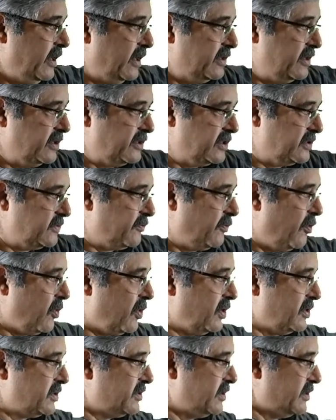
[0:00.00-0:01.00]
This is
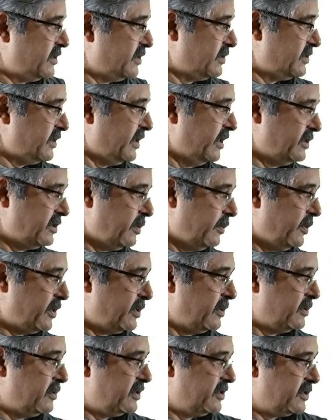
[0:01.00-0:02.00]
focused. This is
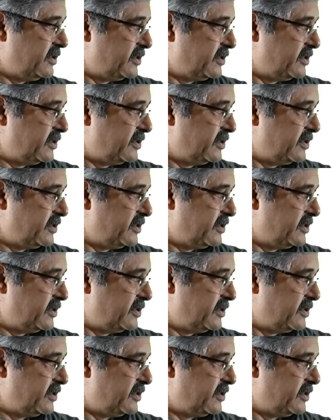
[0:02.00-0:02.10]
intermittent. This is